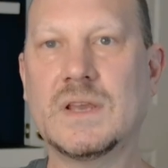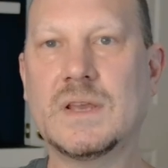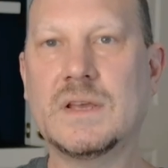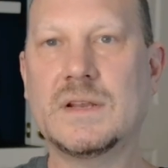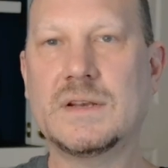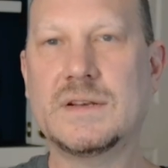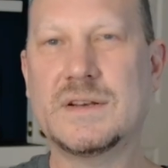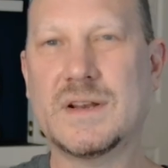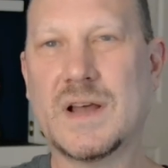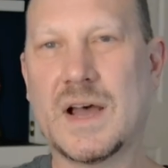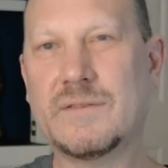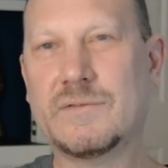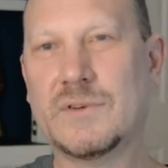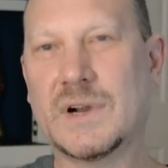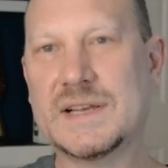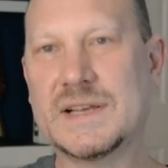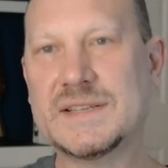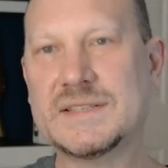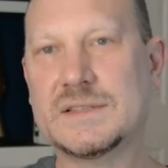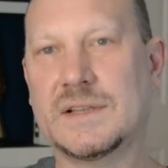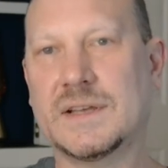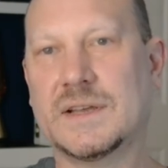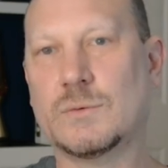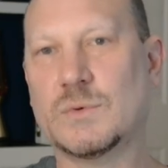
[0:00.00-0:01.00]
not
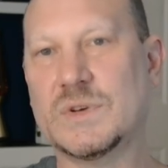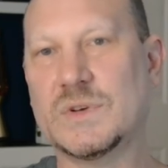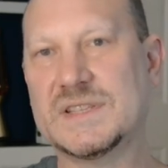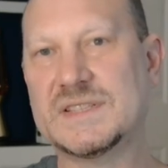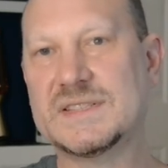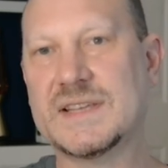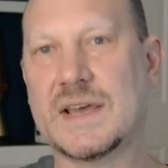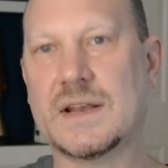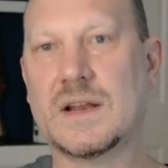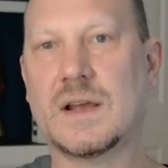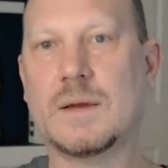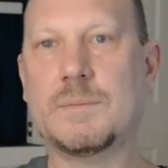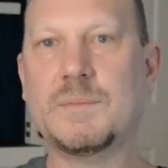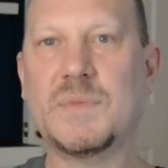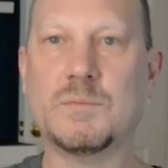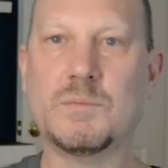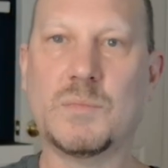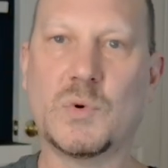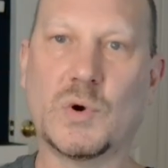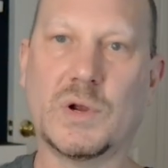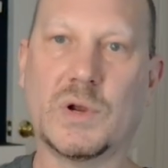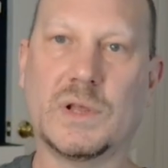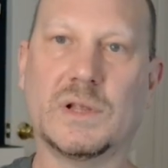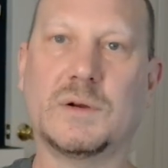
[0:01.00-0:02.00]
wrestling with setup and
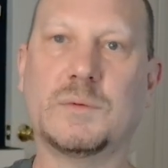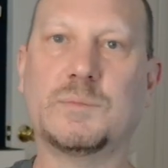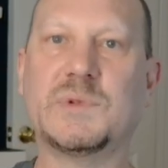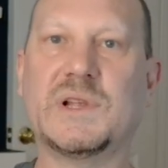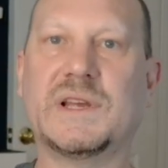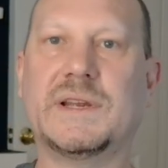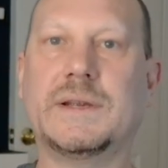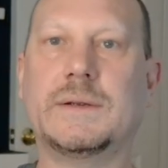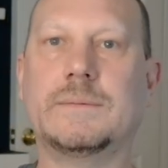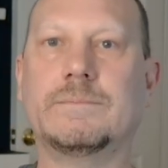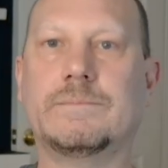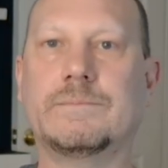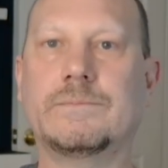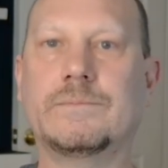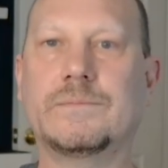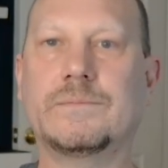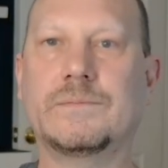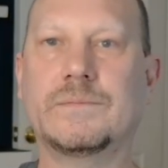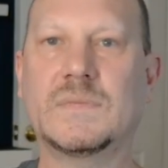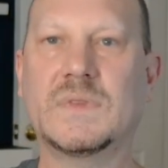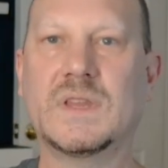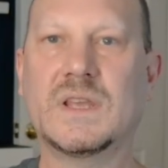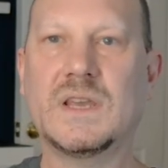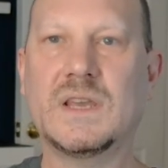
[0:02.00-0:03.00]
boilerplate.
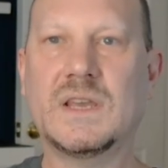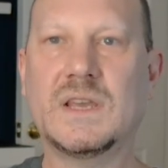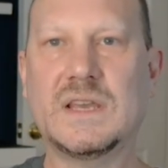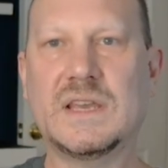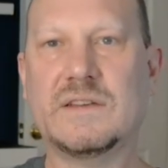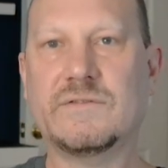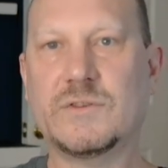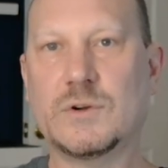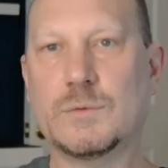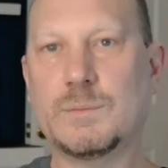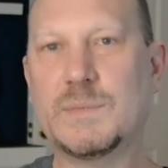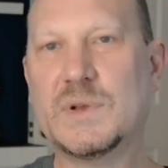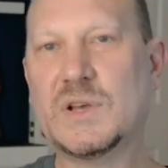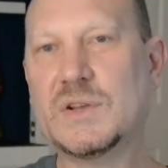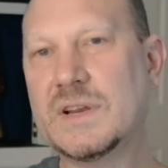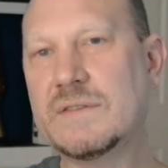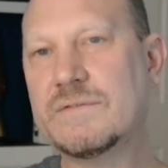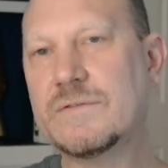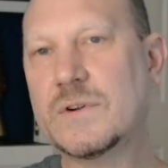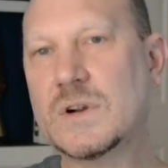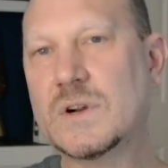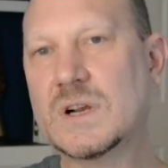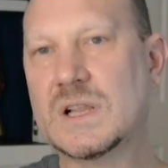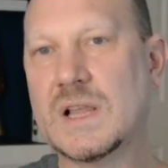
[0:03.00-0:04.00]
If you're building
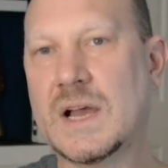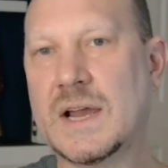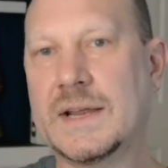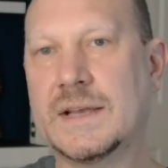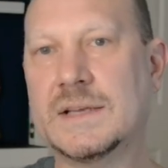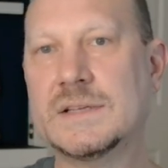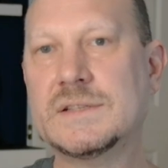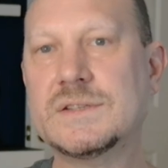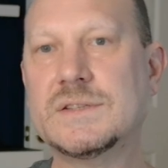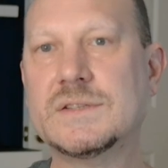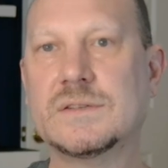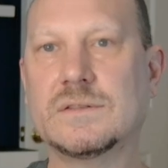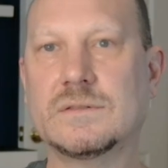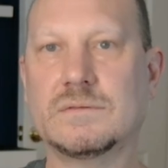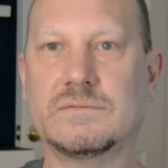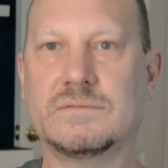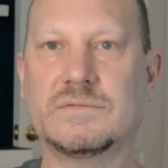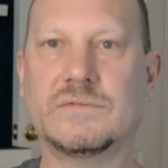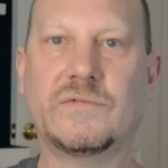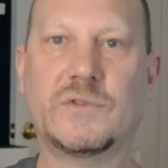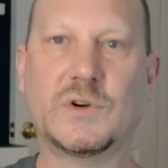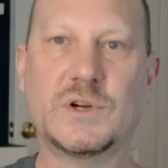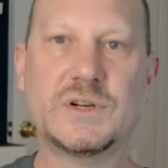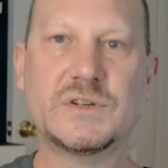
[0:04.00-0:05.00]
for clients,
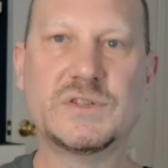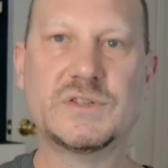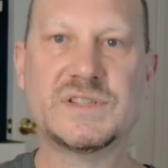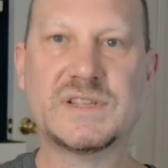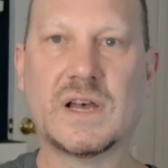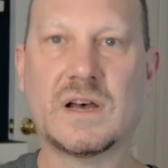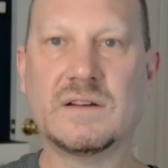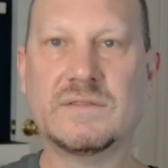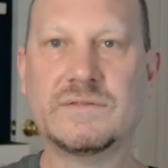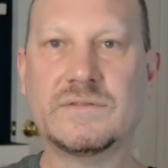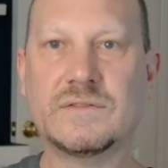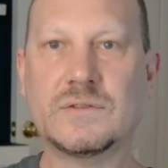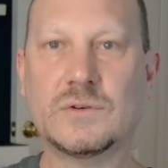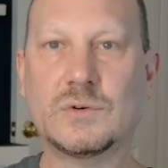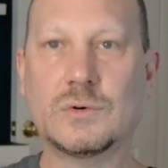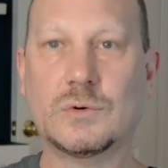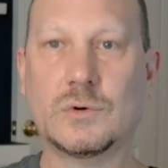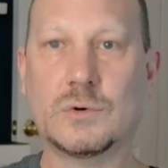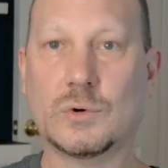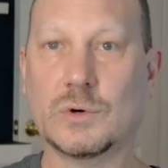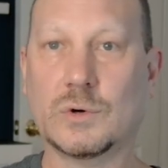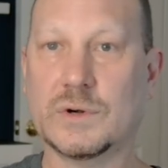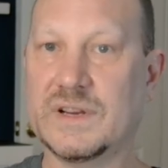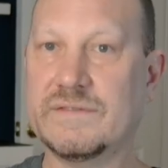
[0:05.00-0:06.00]
for yourself,
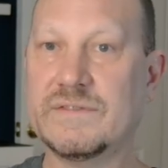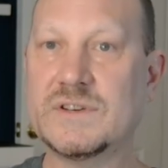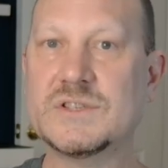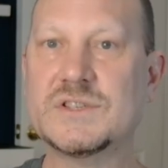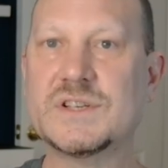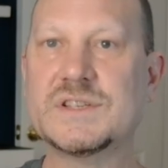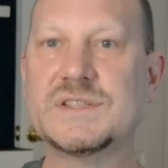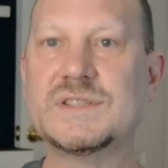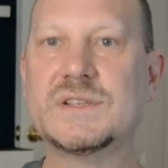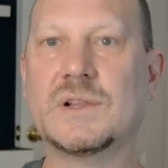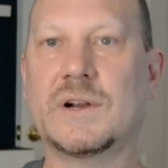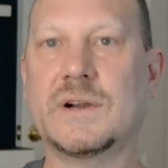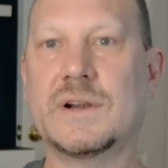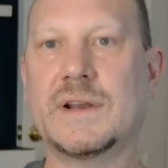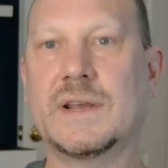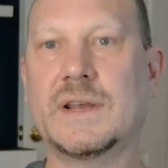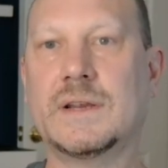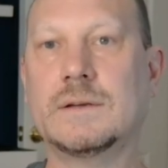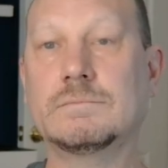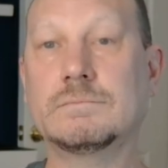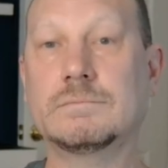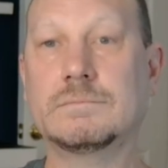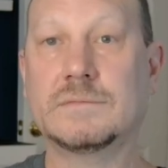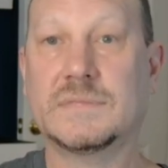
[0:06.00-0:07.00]
or even just learning,
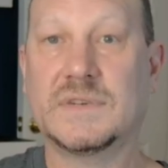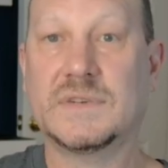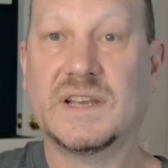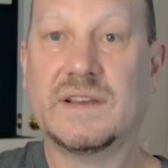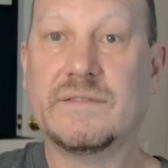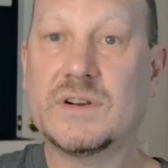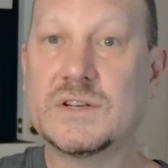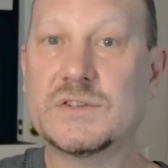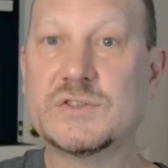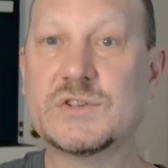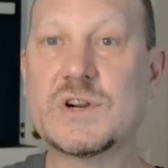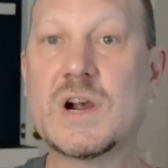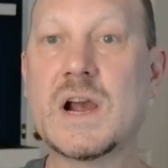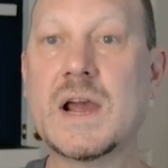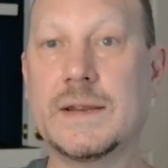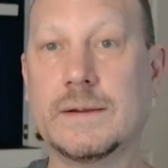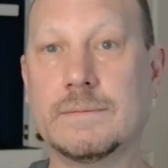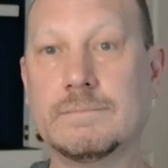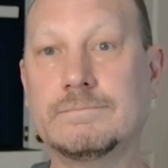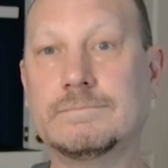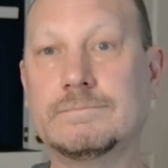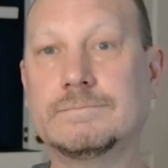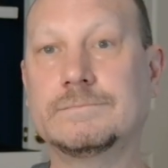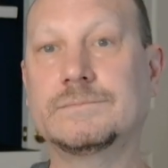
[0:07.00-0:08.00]
give it a try.
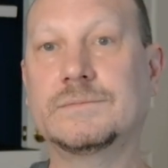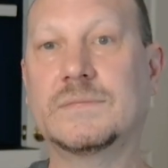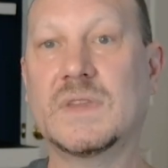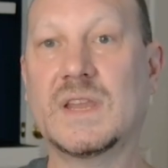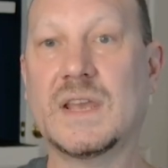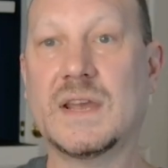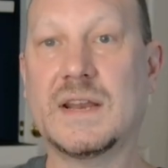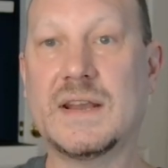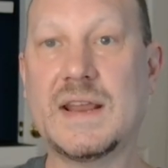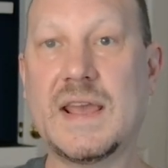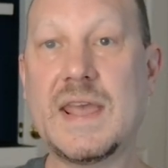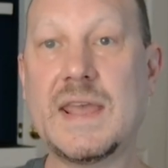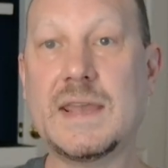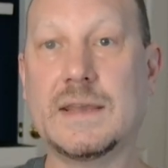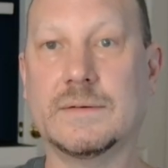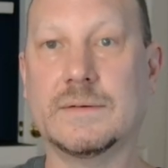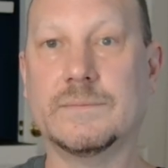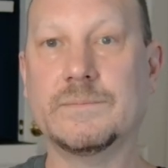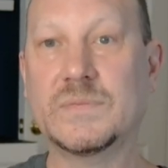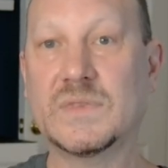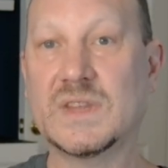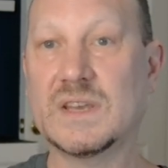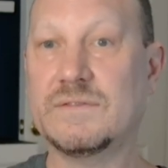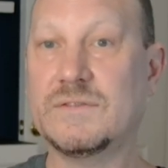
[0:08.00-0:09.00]
And hey,
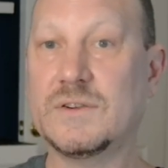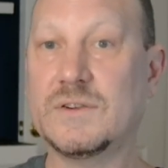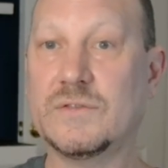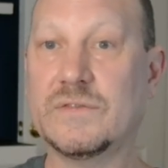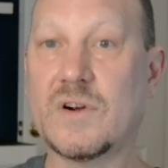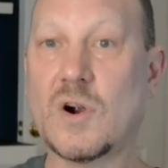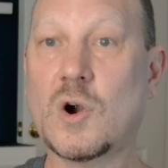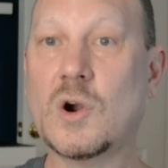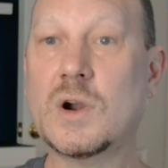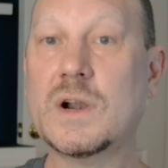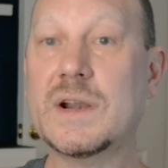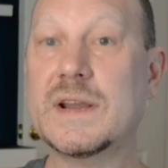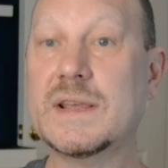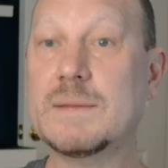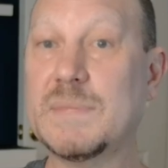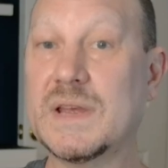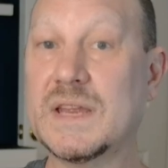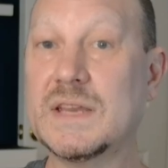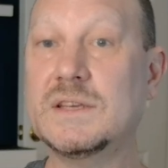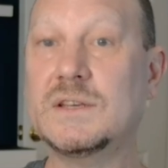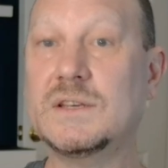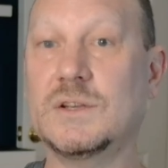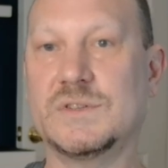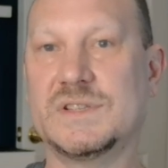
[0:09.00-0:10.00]
if you've already
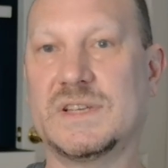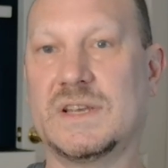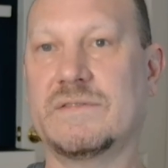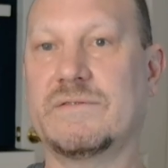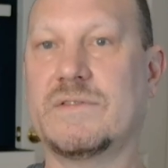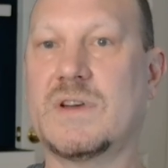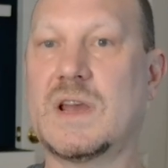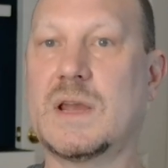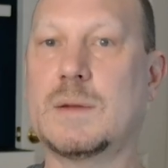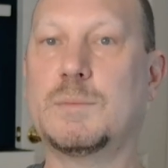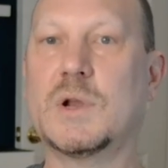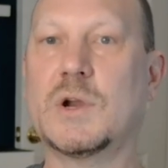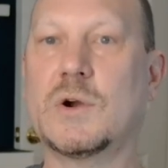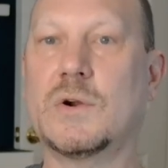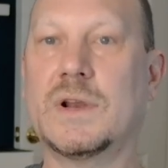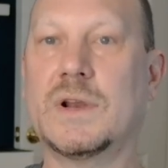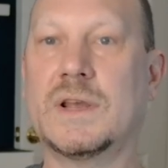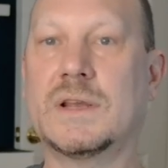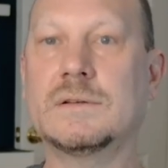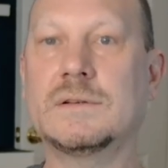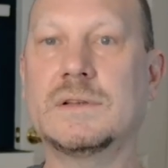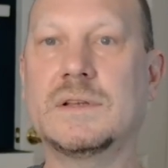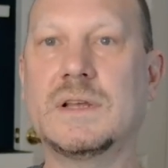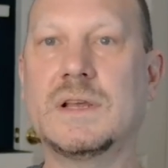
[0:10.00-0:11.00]
been using vibe
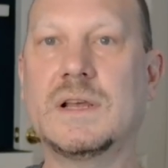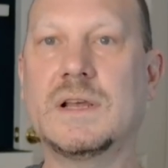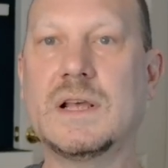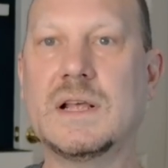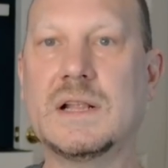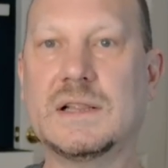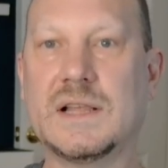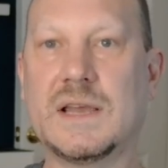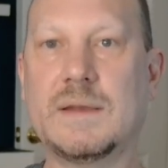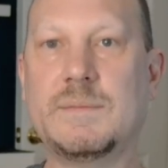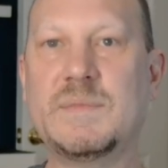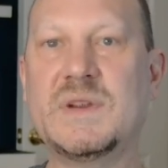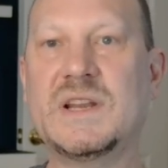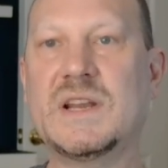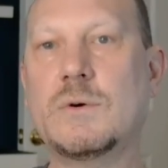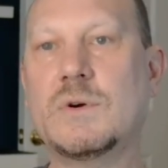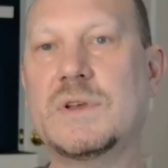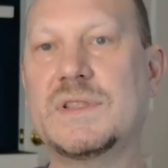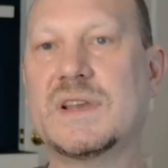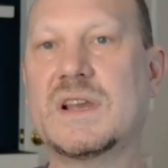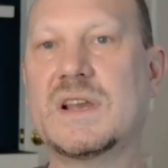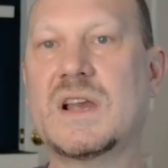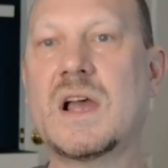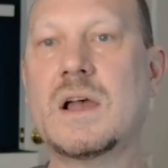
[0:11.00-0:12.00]
coding, let me know
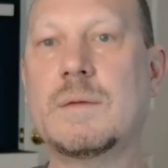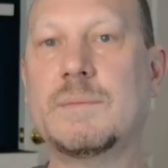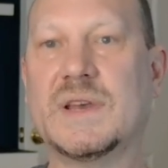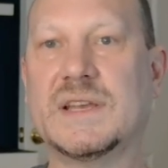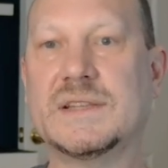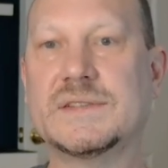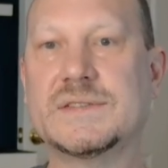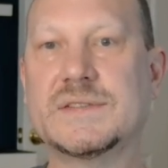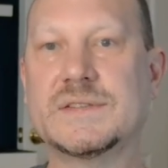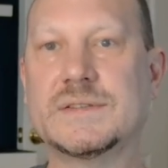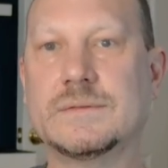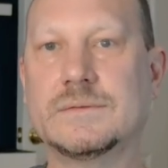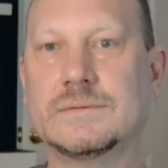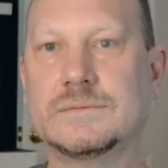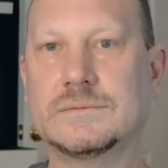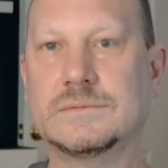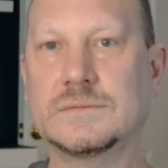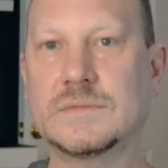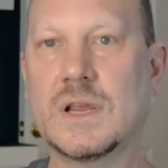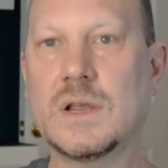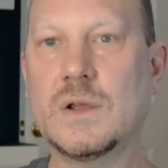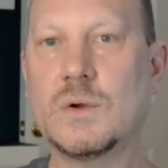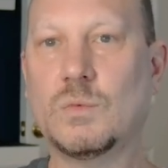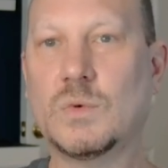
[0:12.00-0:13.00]
in the comments.
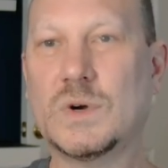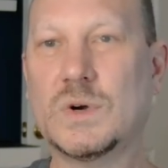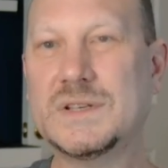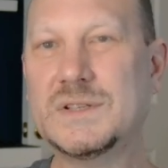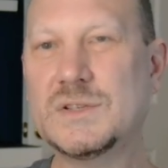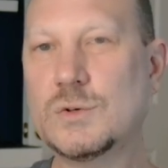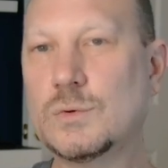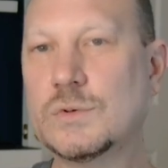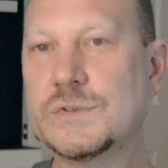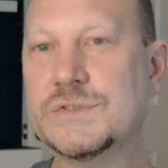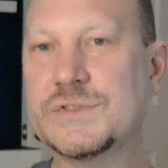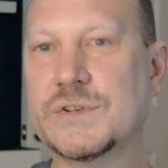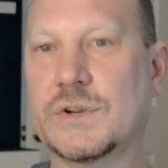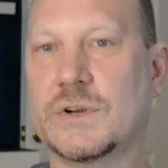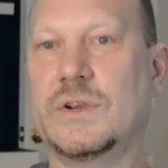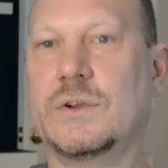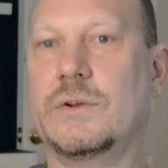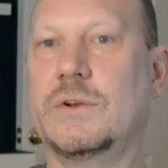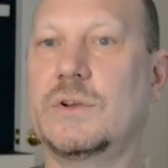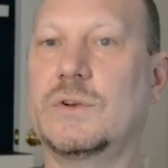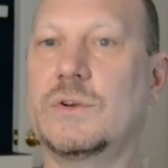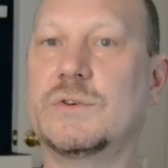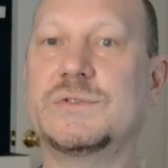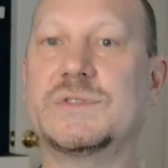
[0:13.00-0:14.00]
What tools are you
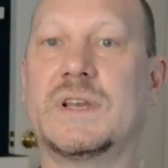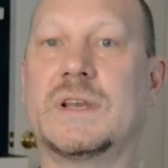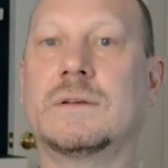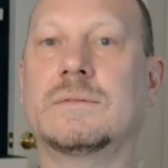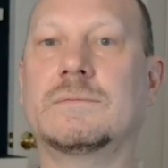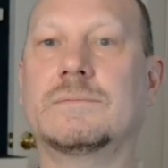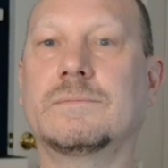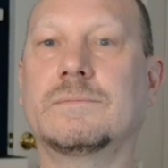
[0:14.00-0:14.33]
using?